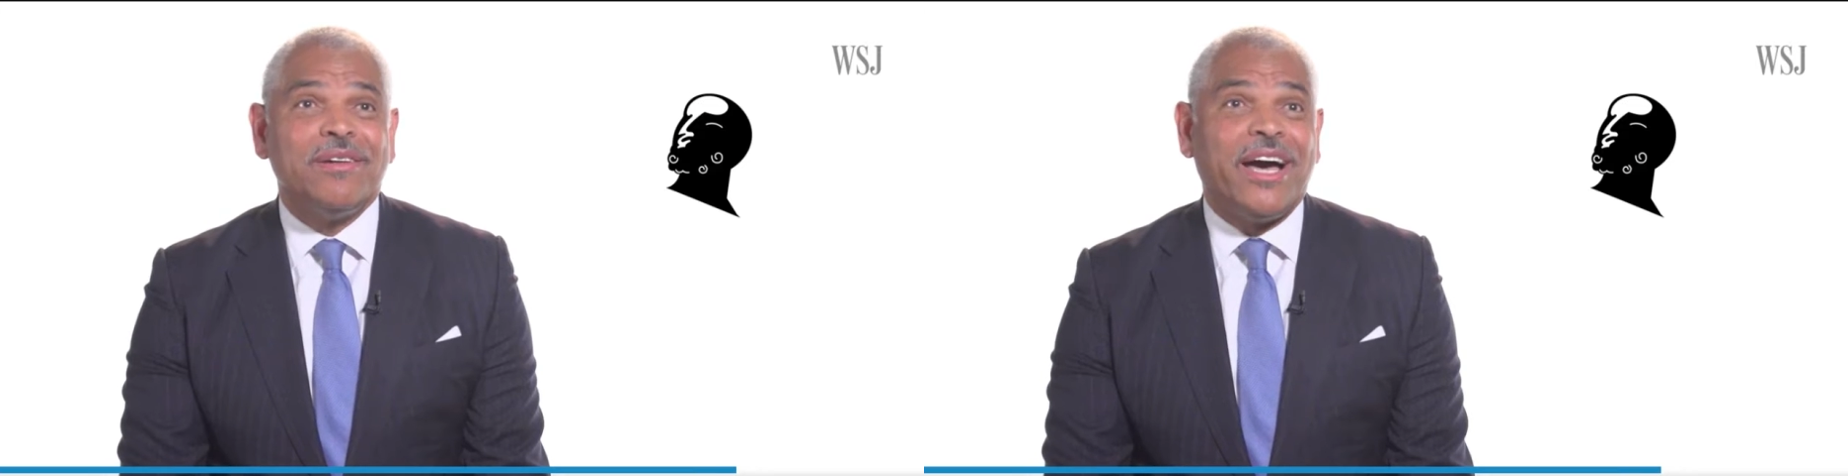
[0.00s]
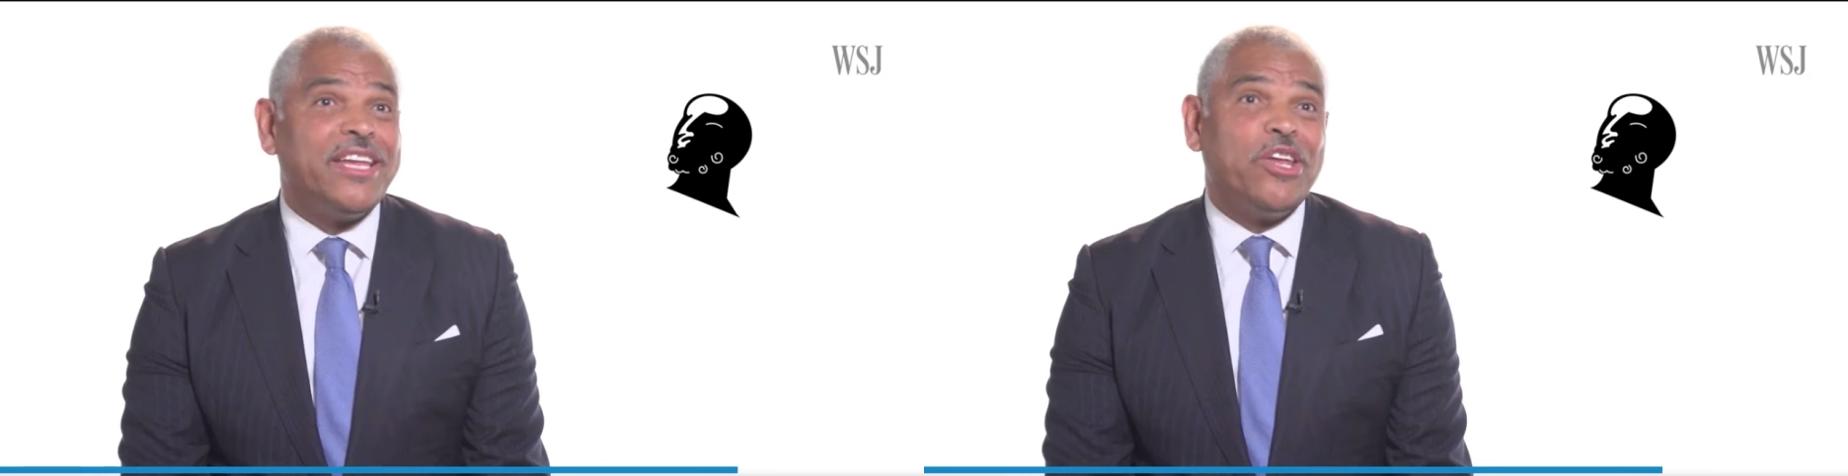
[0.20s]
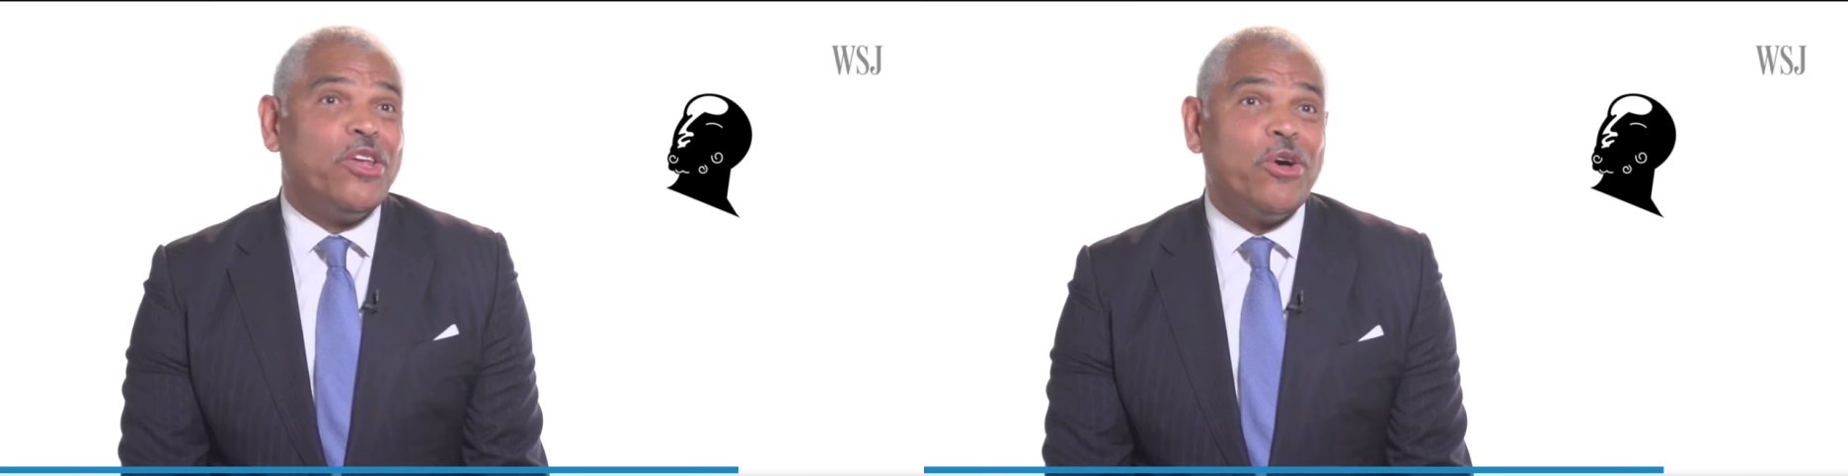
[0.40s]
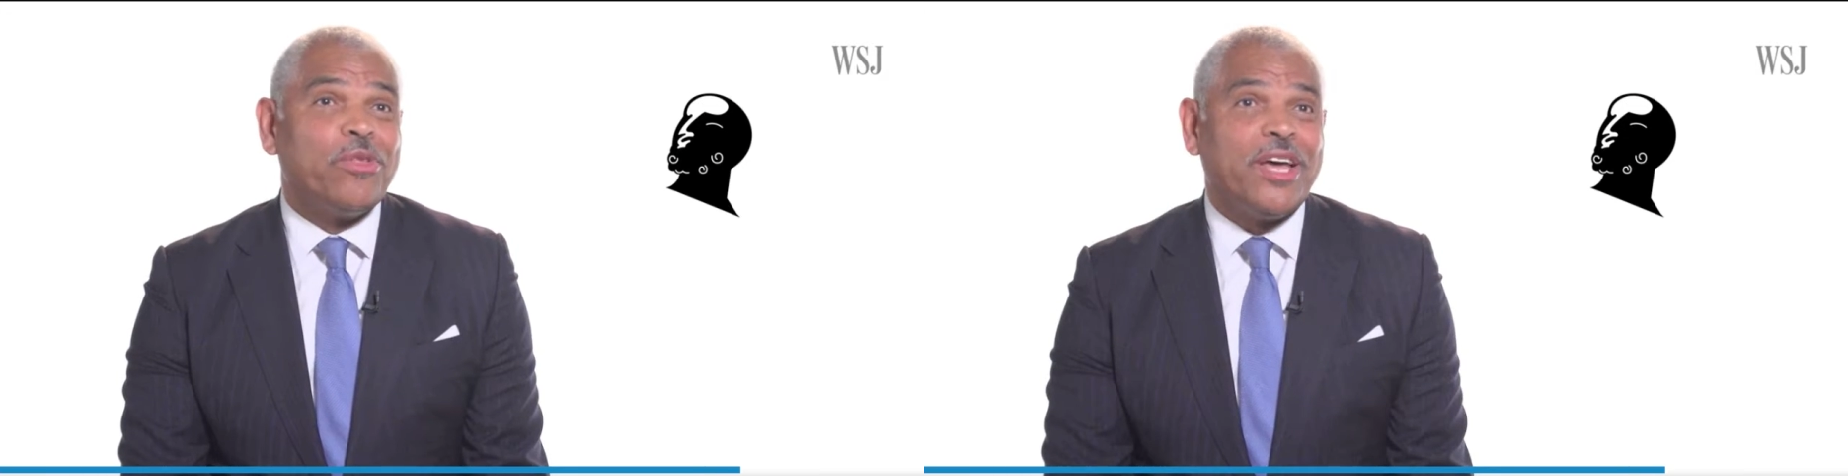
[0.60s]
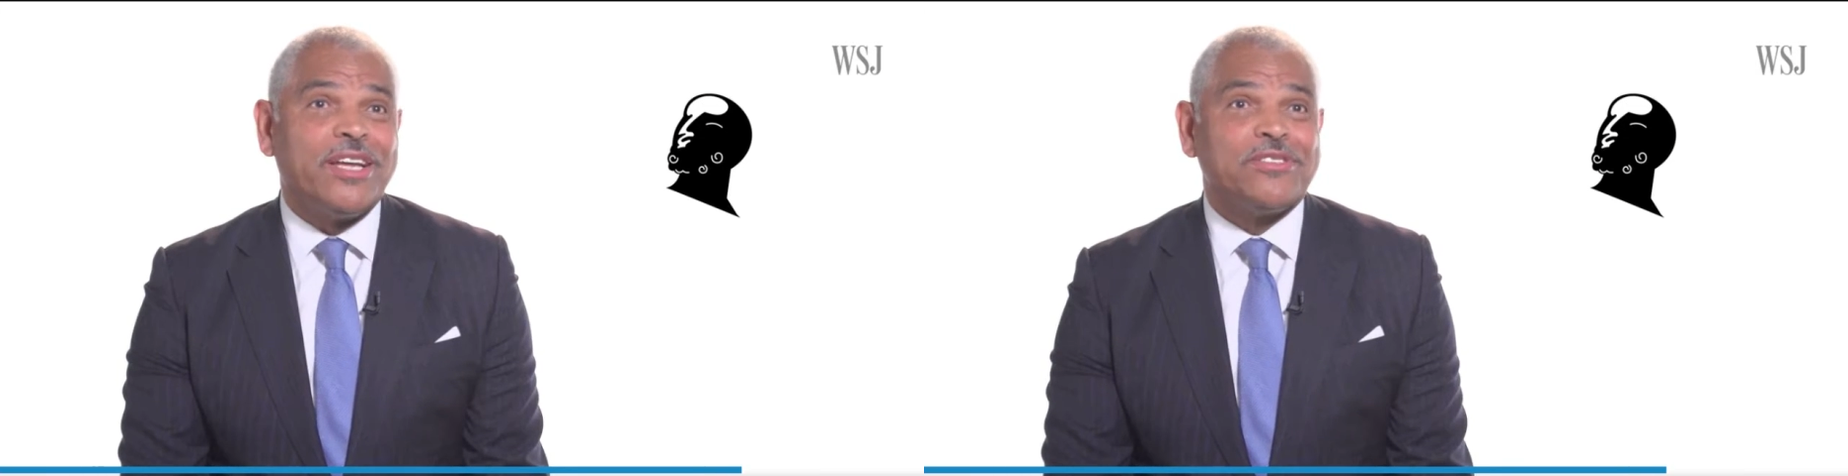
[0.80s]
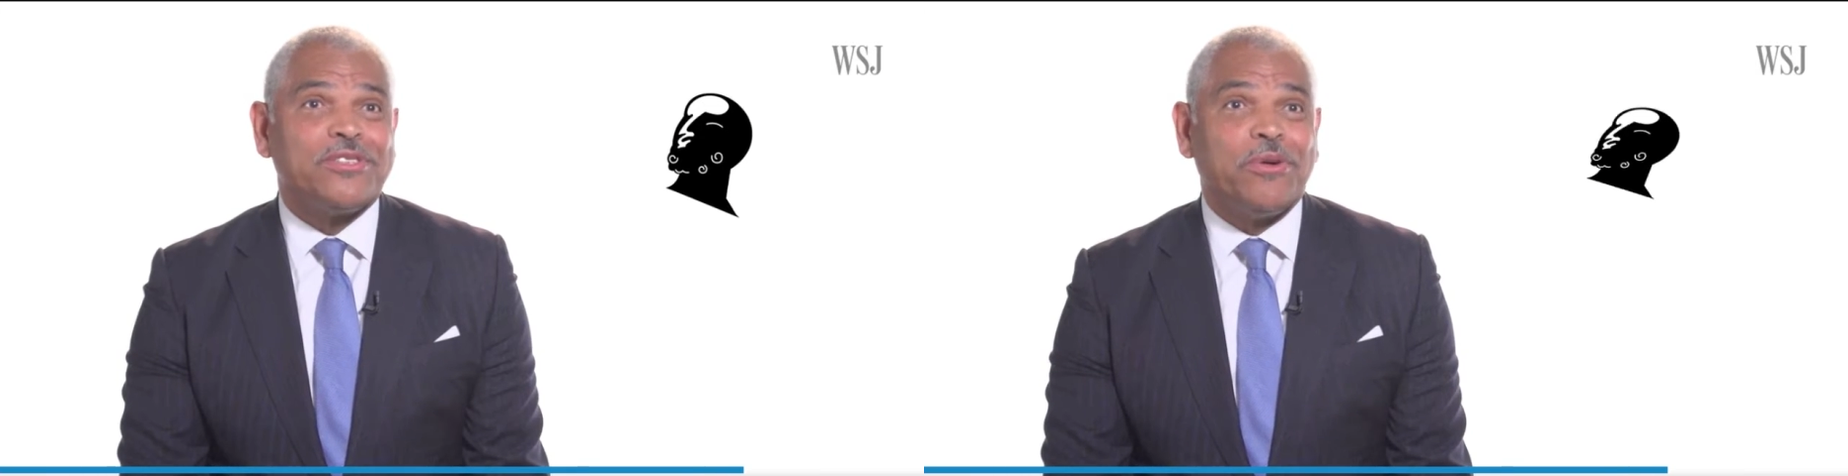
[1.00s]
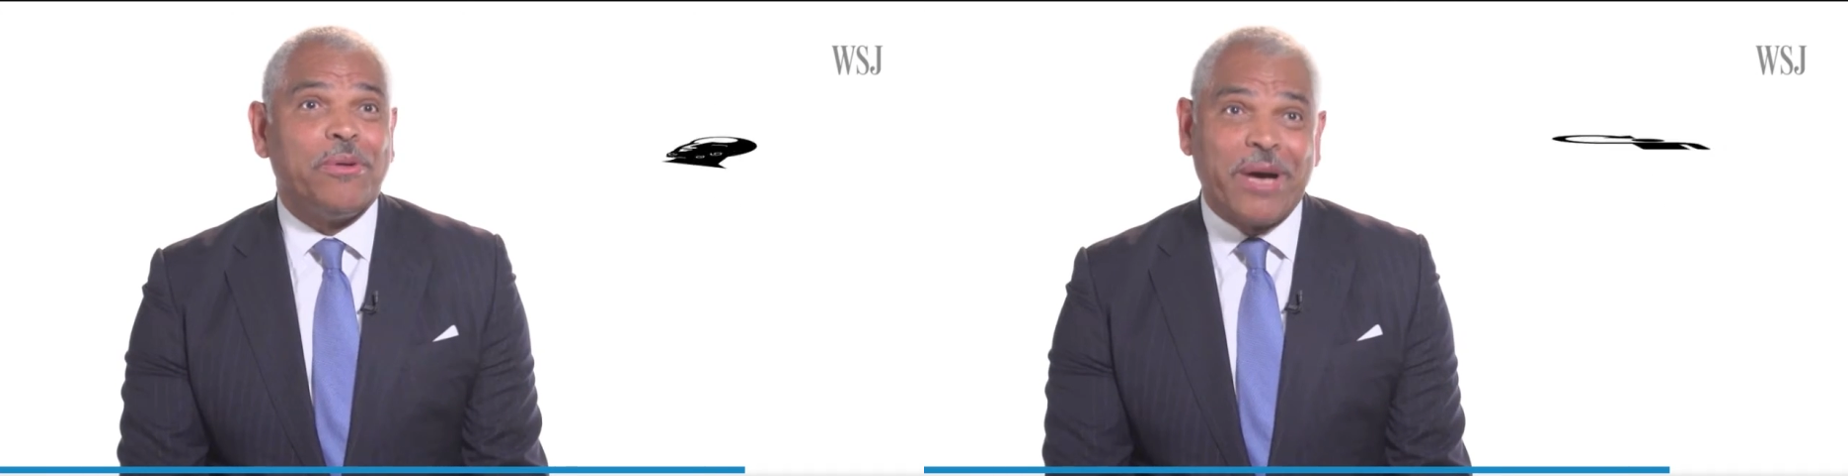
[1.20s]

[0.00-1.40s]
I didn't know that, so